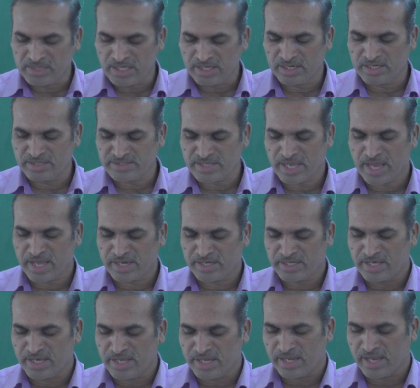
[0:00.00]
there is an
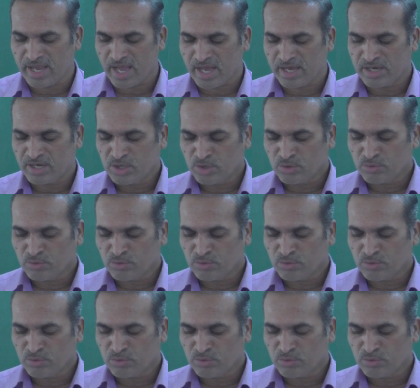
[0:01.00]
area